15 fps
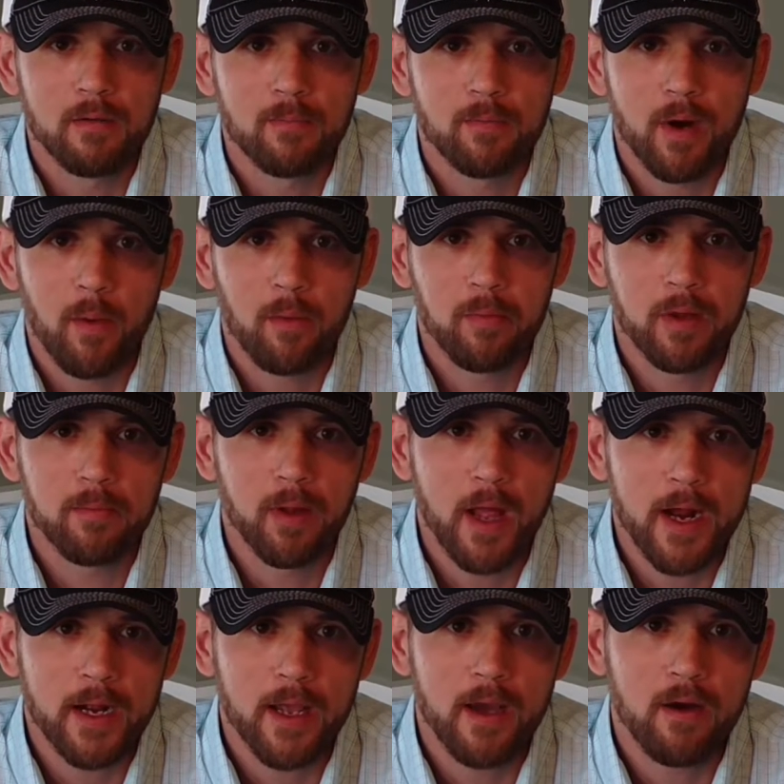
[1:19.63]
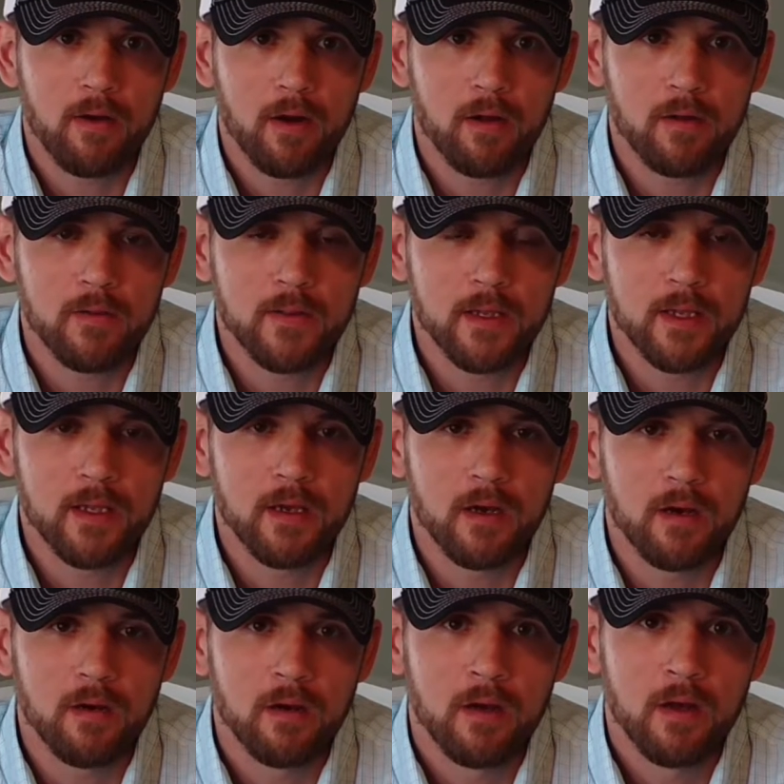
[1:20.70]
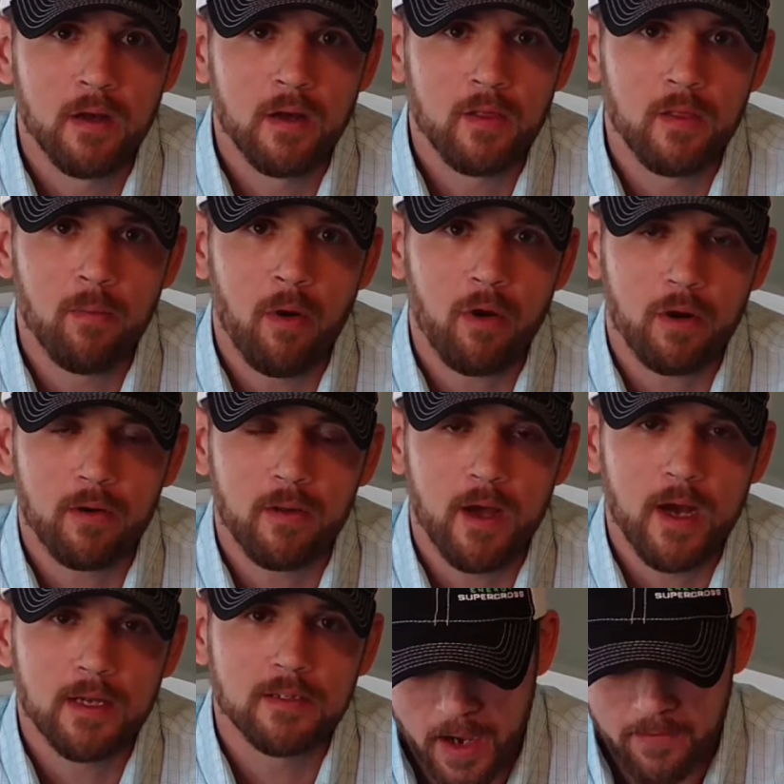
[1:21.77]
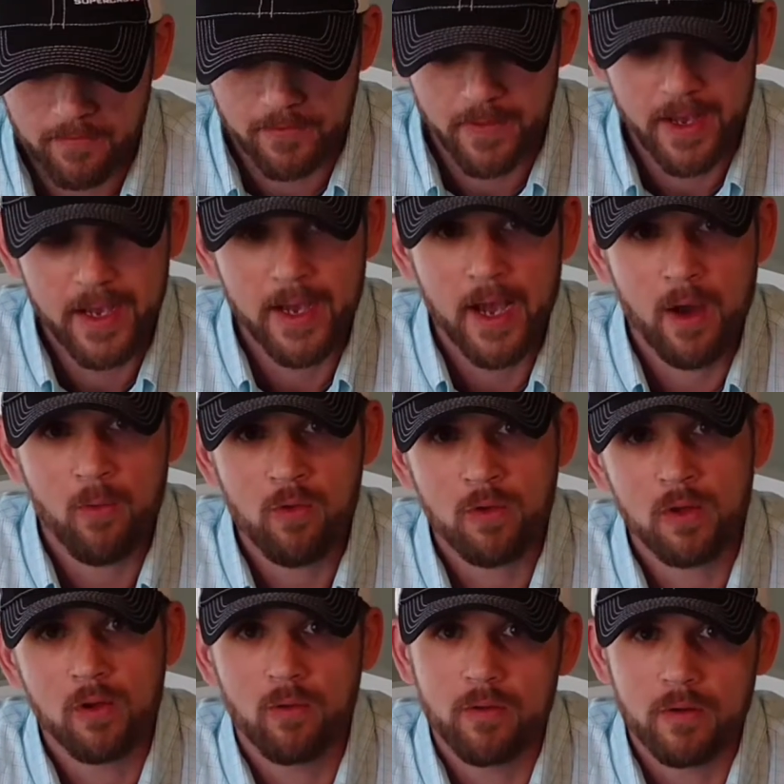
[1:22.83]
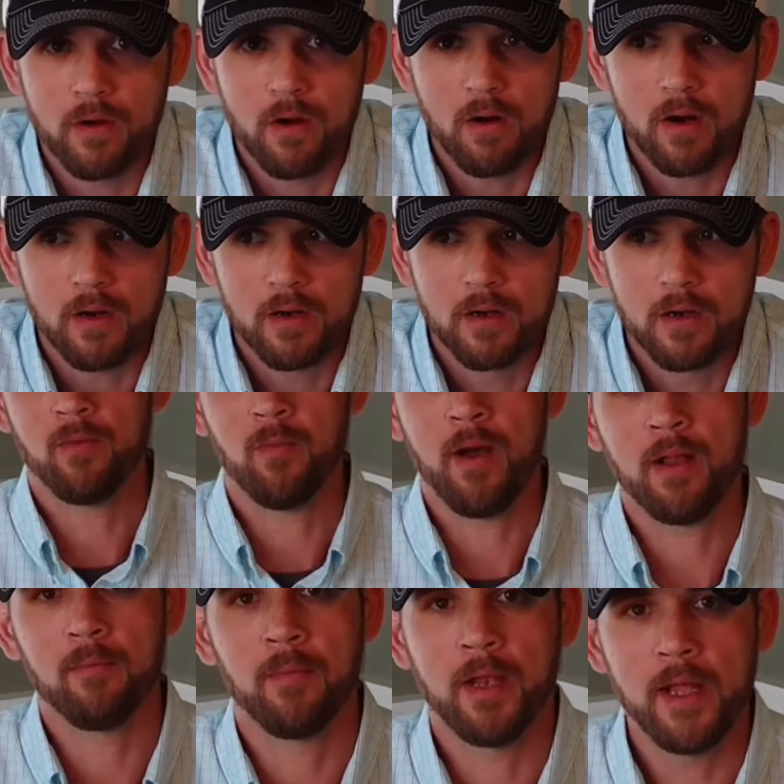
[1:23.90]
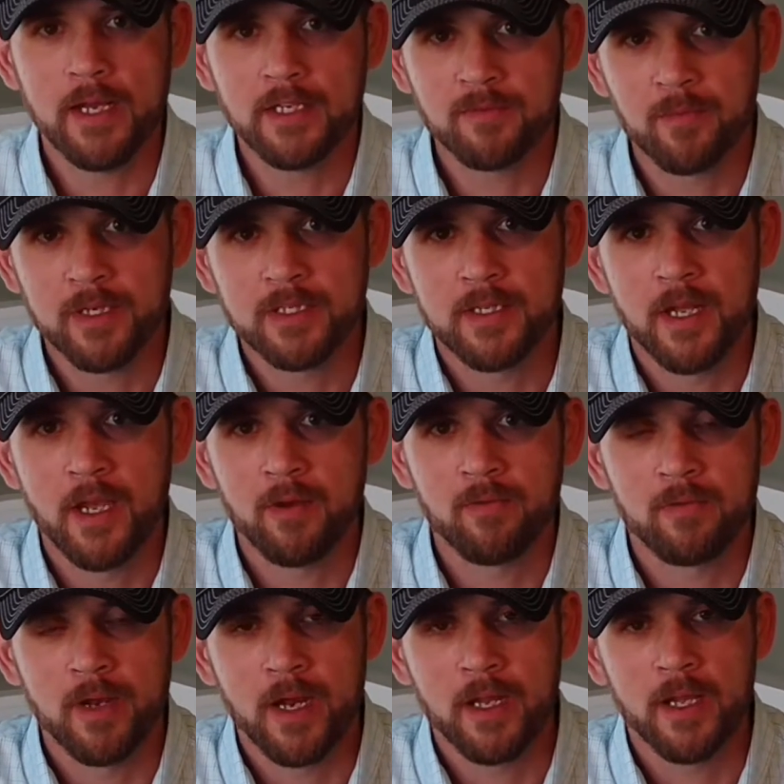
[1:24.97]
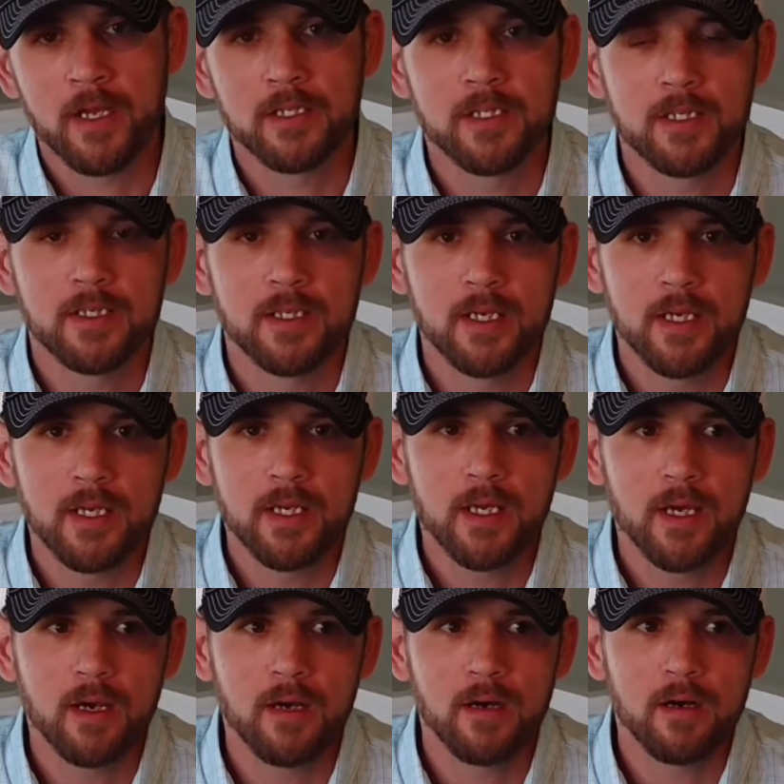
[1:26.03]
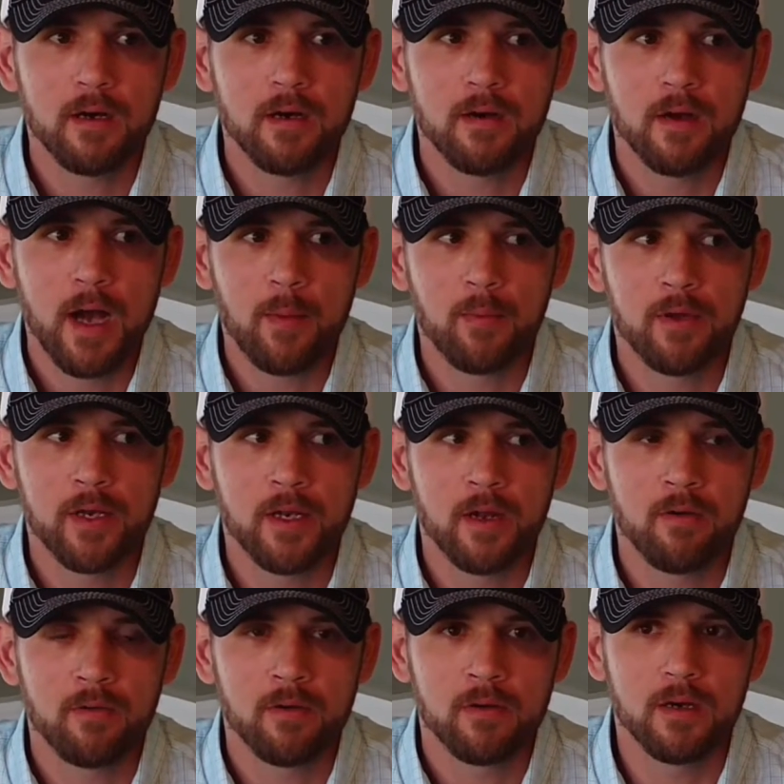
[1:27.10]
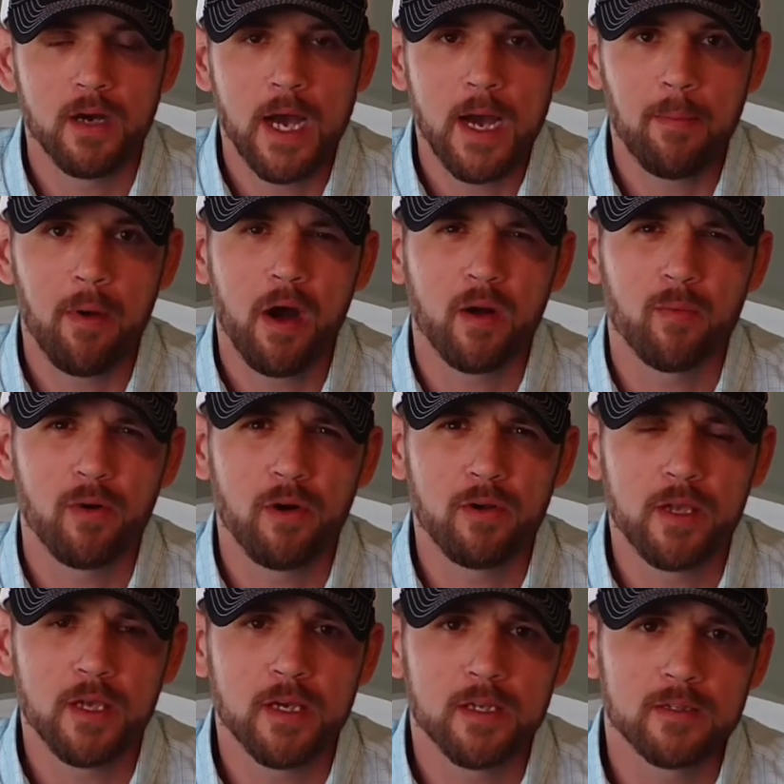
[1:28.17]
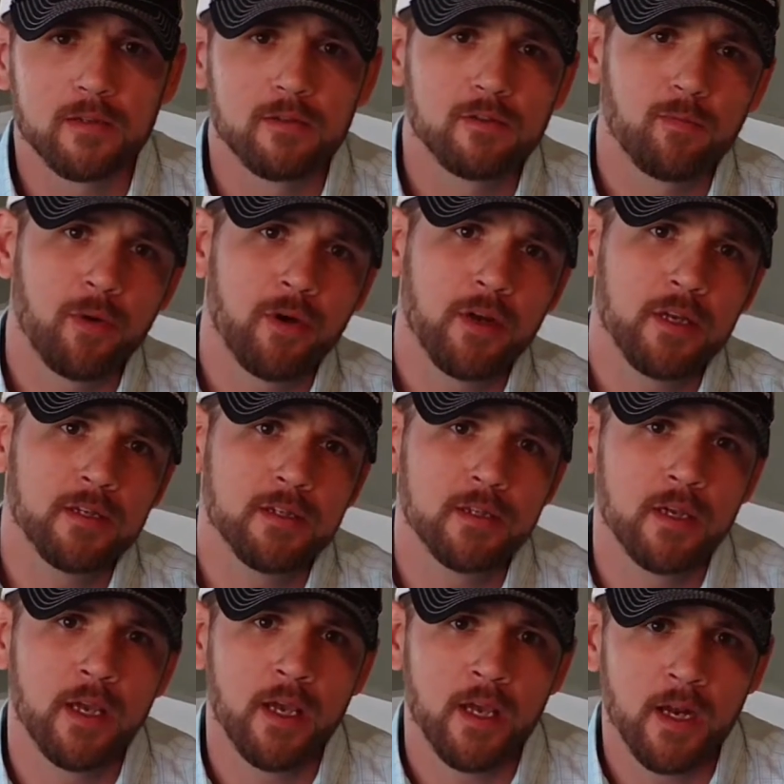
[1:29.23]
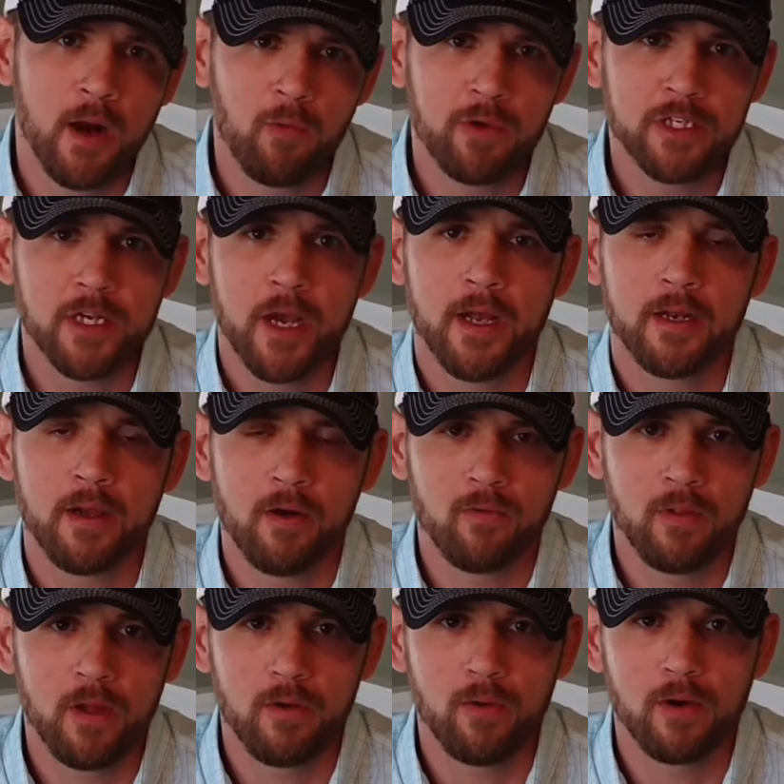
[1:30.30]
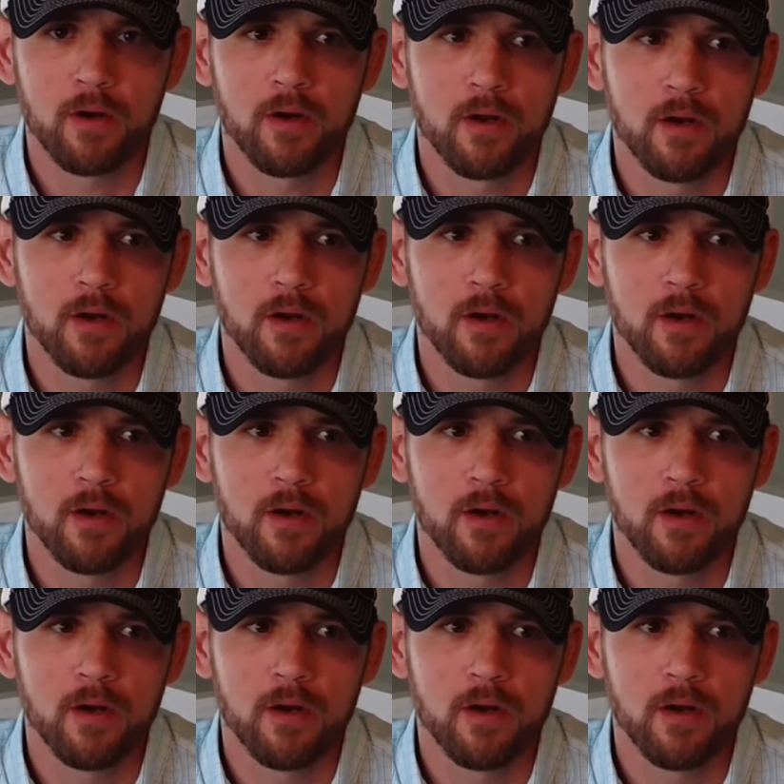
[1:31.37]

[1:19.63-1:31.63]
probably black out all of the marker lights. After that, I want to lower the car. So my last Mustang 98 GT, I put it on the Epic Pro Kit springs, and I wish I had gone lower.